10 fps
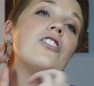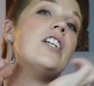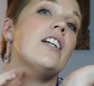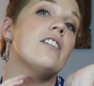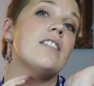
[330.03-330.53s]
she
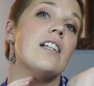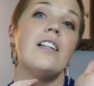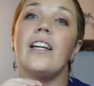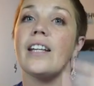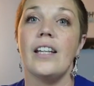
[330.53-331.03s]
hears the
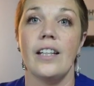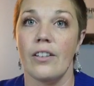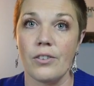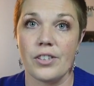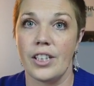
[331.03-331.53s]
click, he
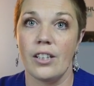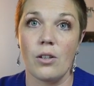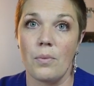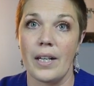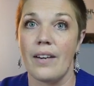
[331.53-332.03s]
or she
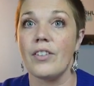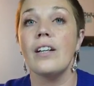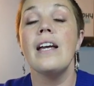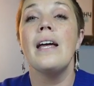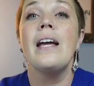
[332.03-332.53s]
or whatever,
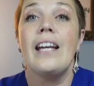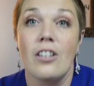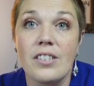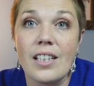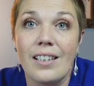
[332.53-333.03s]

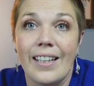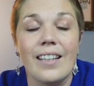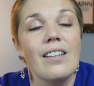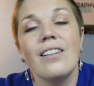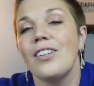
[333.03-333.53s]
here's the
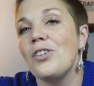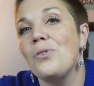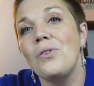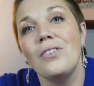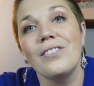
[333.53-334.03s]
click,
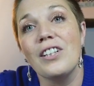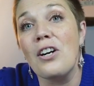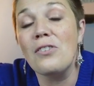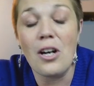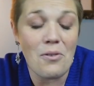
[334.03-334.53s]
cool,
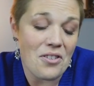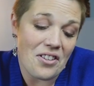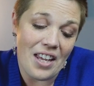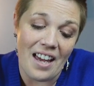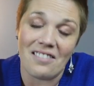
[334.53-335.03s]
go lower
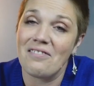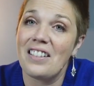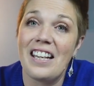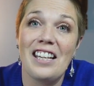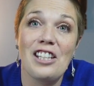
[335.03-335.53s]
than that.
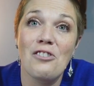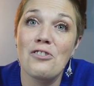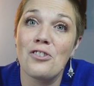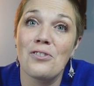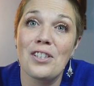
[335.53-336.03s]
You
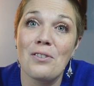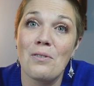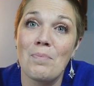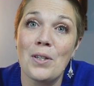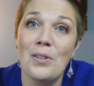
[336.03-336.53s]
do
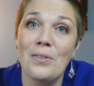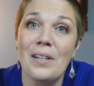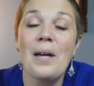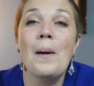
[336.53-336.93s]
you, boo.